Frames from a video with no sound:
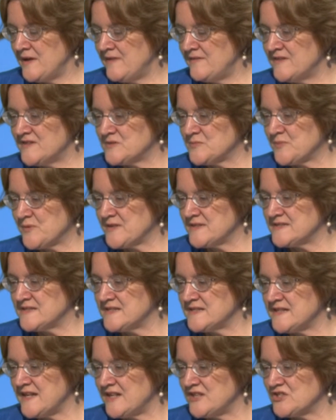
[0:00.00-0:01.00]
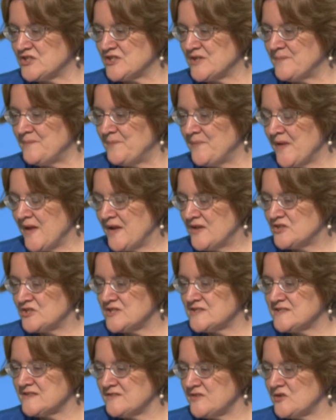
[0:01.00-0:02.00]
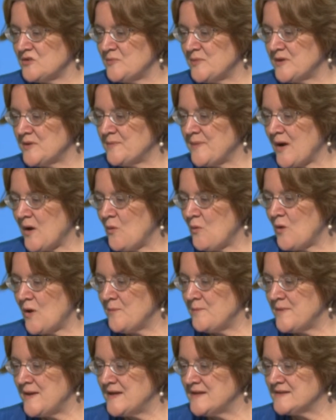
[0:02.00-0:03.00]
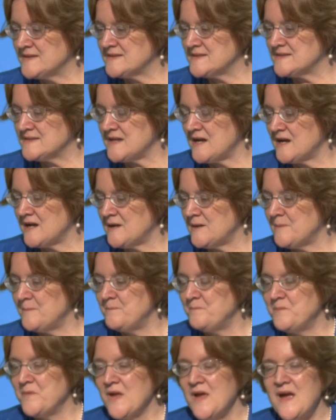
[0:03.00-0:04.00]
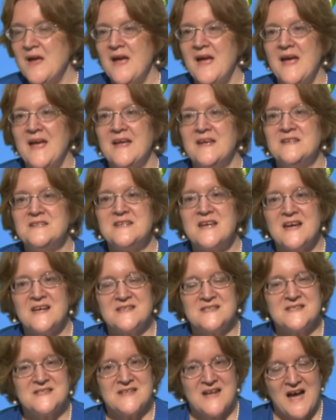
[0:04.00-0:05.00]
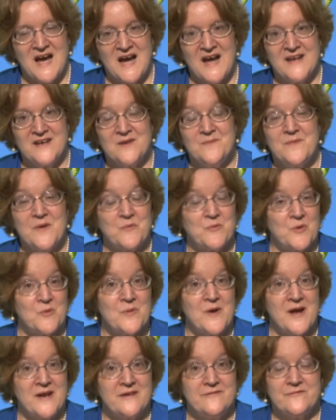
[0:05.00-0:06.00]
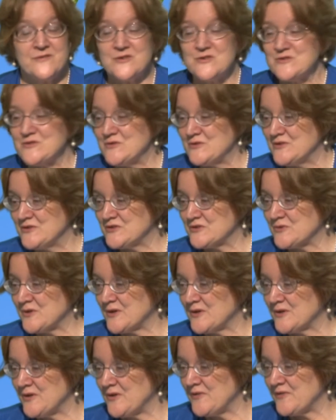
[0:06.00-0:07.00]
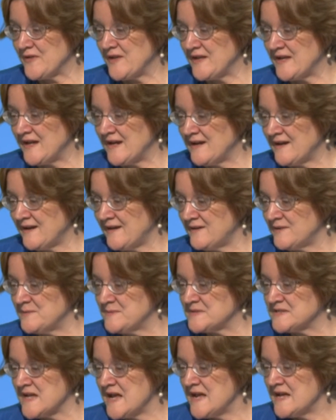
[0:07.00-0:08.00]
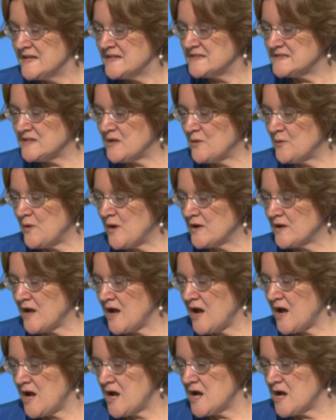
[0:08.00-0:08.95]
in this presentation just a little bit about what makes a test item that we're writing for students critical thinking items. So